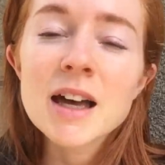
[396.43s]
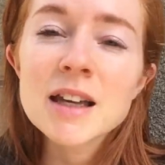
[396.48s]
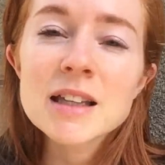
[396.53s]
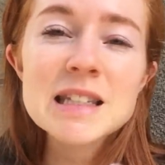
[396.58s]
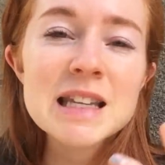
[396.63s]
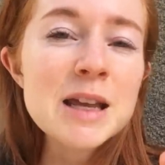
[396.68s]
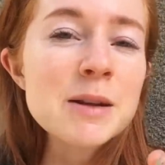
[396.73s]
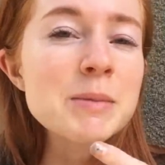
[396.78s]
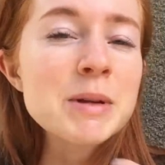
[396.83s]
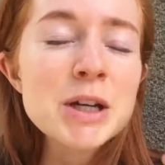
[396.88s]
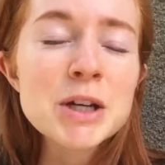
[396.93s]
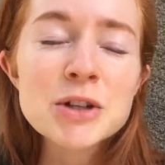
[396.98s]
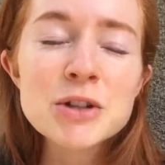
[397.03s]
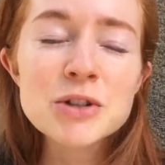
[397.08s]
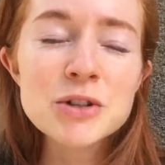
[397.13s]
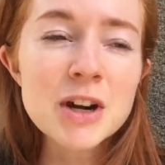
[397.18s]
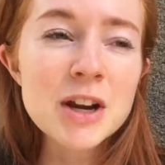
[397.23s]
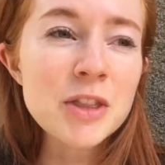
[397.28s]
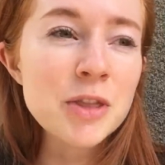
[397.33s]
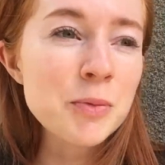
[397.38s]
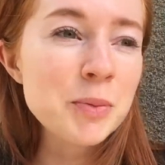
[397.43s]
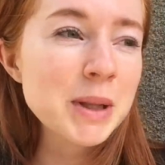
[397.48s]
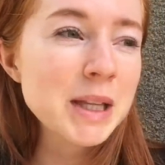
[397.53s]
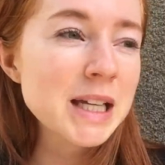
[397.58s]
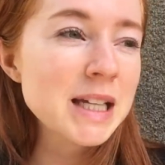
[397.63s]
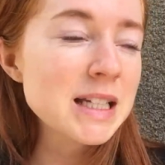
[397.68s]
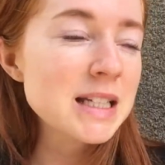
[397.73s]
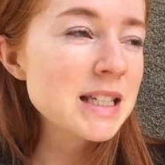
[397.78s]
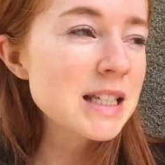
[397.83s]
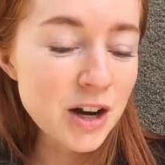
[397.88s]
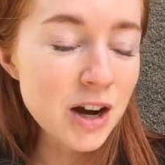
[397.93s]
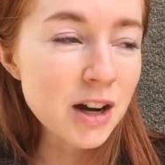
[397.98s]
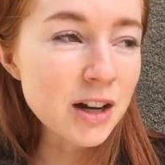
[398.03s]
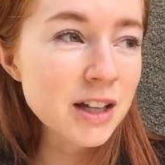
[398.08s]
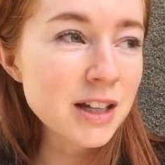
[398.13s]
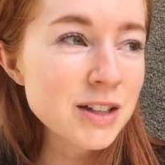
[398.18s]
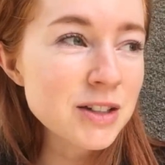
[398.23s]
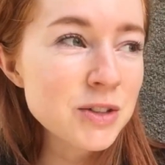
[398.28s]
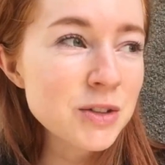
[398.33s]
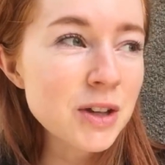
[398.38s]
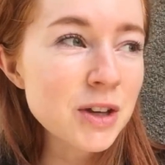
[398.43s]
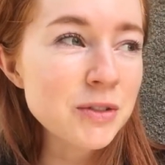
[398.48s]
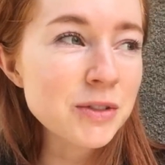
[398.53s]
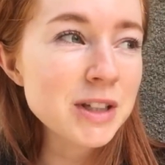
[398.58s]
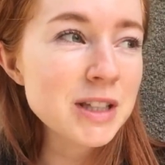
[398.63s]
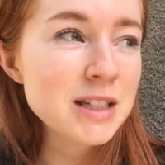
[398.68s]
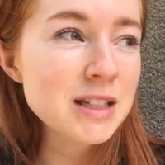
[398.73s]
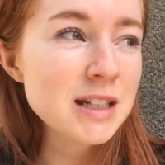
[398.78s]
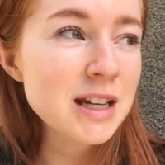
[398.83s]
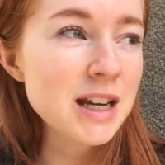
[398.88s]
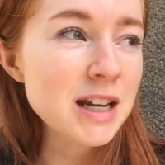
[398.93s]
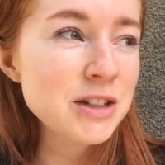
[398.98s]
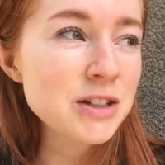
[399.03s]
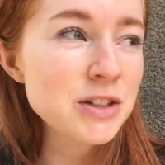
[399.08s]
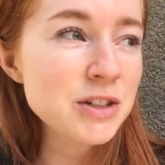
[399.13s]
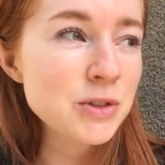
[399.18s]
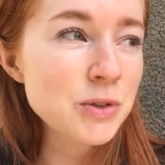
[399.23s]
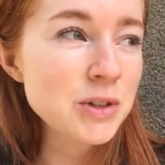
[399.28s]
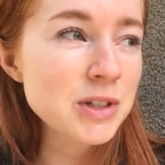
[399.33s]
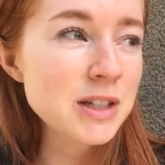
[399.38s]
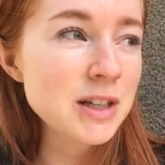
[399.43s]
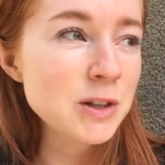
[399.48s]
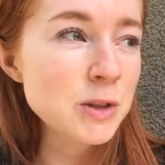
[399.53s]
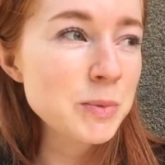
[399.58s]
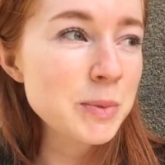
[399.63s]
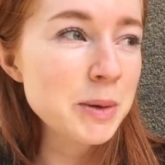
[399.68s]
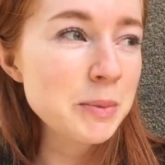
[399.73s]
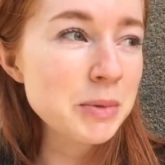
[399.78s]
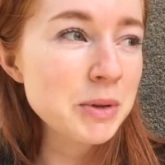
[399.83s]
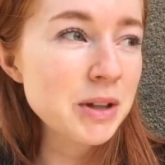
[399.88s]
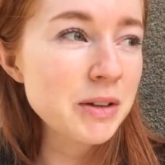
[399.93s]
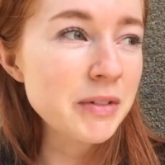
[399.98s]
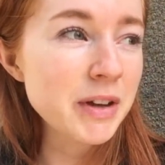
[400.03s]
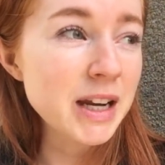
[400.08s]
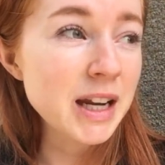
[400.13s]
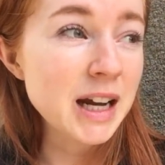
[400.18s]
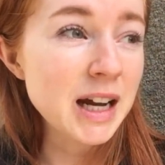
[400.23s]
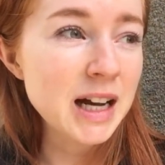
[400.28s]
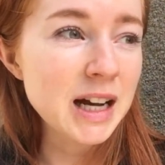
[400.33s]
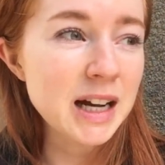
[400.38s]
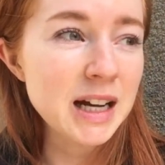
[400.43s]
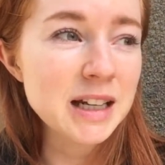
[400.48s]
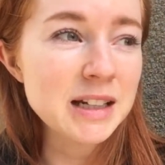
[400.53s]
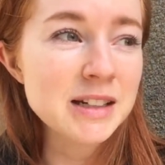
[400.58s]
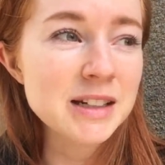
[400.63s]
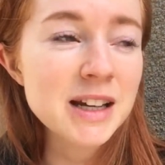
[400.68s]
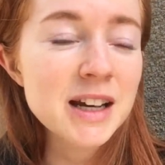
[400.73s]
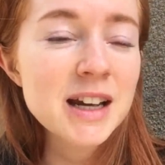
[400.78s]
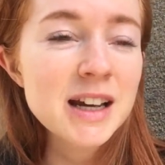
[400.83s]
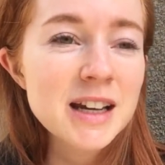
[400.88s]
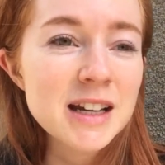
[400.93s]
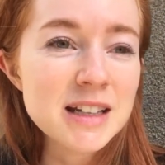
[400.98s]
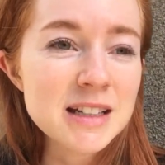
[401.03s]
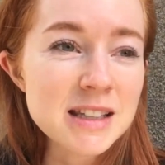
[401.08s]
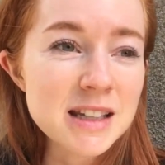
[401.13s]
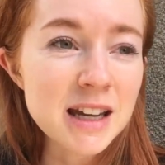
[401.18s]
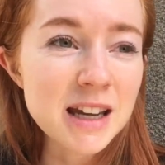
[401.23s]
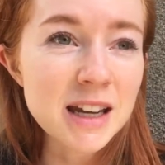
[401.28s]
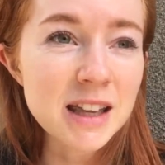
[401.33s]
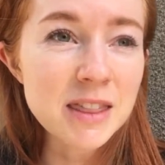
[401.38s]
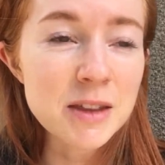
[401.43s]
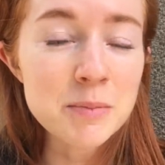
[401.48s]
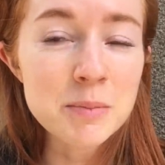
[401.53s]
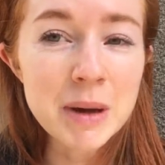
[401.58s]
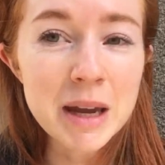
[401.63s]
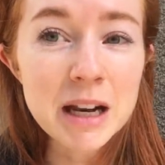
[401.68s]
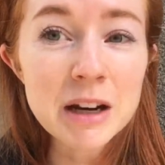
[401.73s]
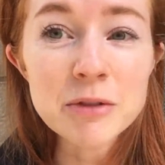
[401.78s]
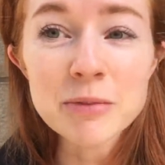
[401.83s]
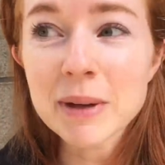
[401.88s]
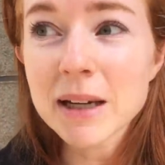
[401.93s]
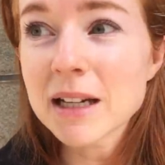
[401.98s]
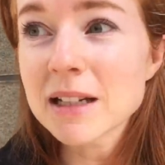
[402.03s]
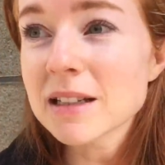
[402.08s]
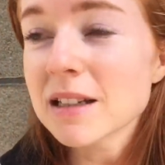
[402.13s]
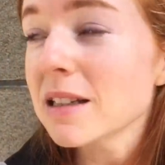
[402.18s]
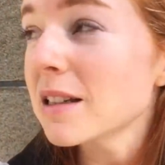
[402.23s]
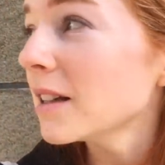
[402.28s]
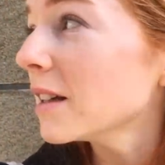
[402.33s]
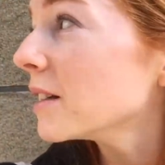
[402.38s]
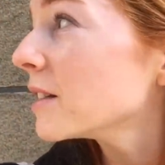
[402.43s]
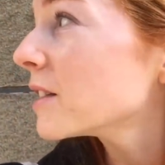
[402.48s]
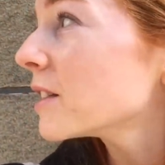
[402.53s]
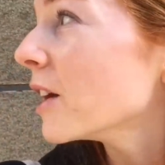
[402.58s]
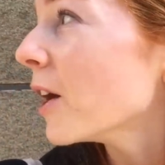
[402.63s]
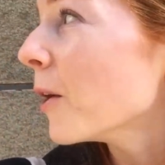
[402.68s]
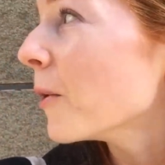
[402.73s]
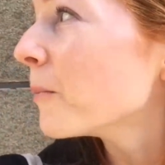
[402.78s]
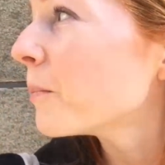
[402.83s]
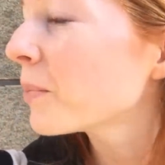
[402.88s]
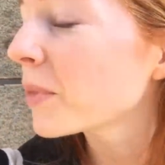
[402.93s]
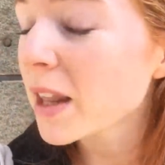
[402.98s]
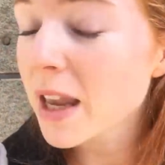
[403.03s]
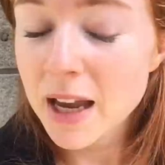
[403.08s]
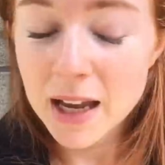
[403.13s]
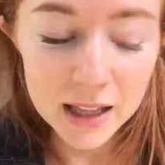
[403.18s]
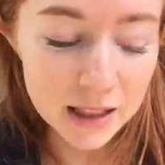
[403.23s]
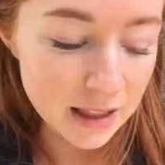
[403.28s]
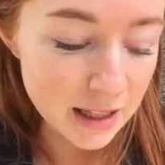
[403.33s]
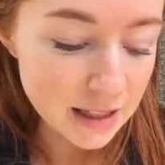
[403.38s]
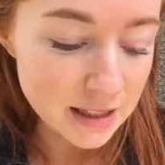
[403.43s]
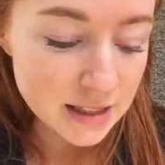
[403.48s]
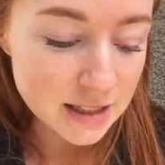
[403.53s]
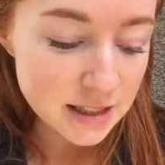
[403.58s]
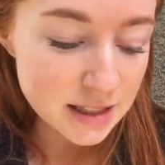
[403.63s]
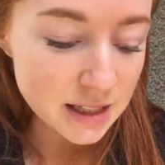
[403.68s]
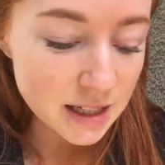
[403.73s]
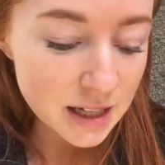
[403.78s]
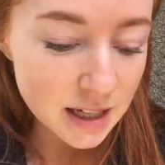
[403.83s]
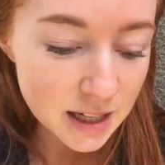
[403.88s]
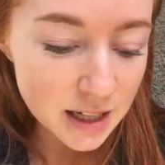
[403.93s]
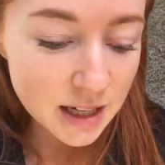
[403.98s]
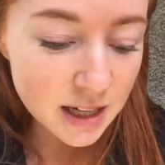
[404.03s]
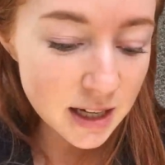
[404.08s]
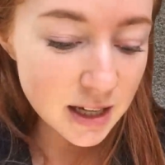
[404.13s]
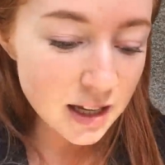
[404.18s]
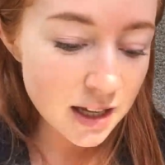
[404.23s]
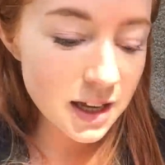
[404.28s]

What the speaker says: send me your strength, please. Talking to like real estate agents or salespeople of any kind is like the bane of my existence. So let's see.